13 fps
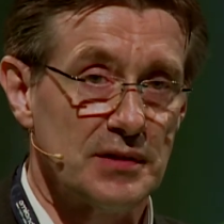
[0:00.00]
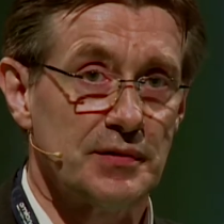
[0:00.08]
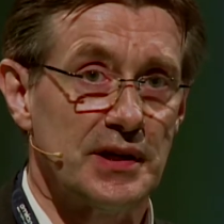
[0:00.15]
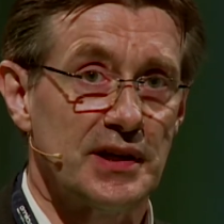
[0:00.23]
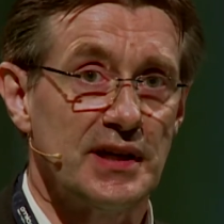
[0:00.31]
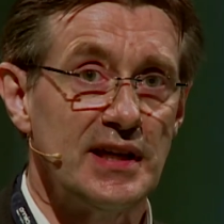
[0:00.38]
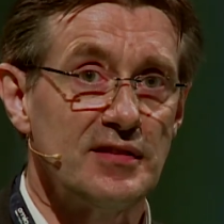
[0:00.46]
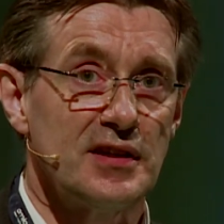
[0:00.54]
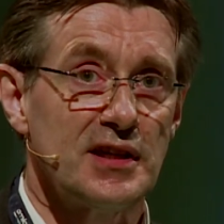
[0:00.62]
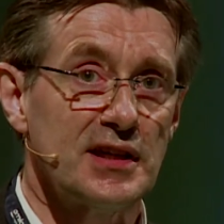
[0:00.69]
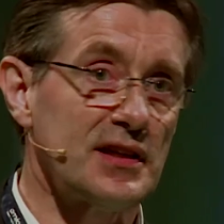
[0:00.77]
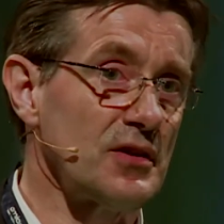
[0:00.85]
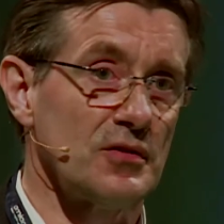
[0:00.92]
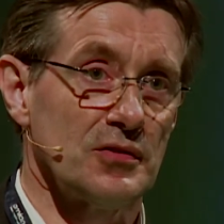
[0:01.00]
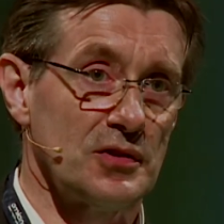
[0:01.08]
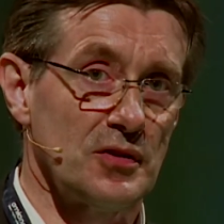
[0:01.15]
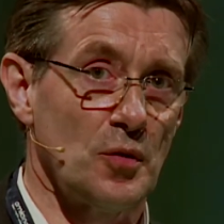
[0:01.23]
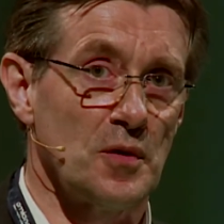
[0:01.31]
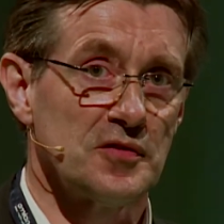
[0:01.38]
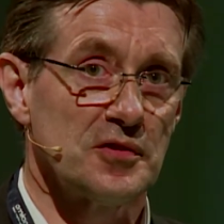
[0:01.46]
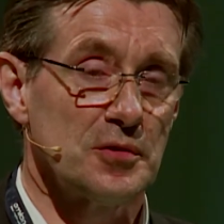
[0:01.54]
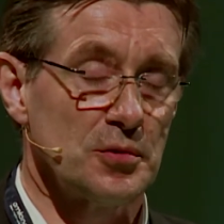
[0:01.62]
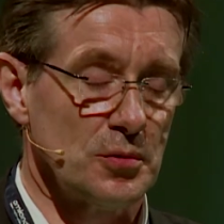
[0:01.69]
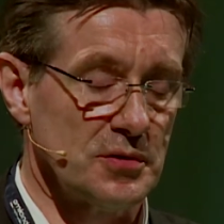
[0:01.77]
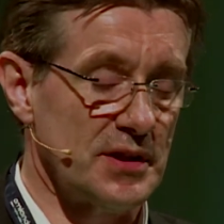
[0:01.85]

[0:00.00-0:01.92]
if you're heating and you don't want to cool,